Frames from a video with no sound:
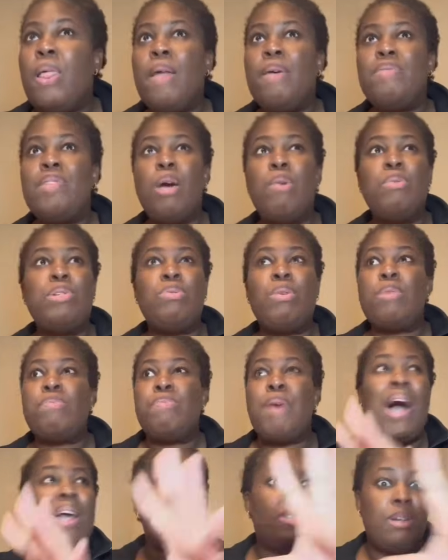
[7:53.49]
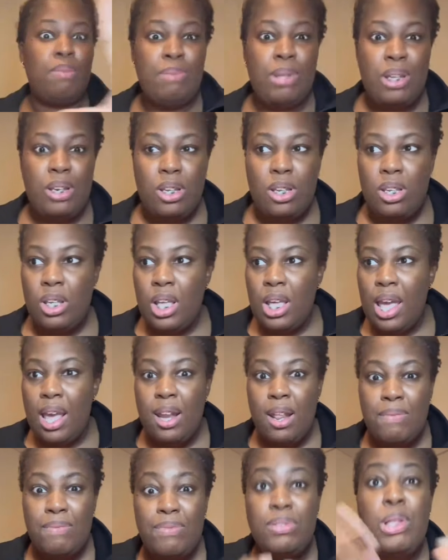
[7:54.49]
They always want to buy something and
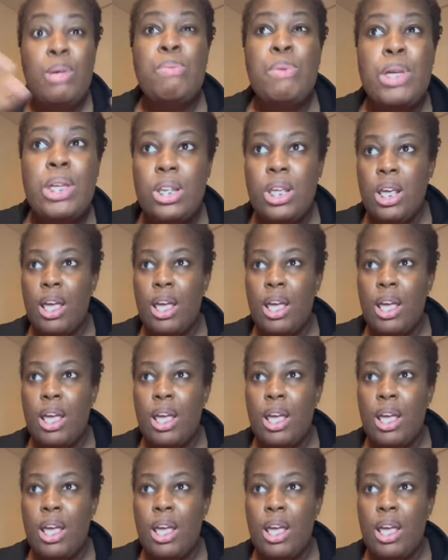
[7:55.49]
then flip it.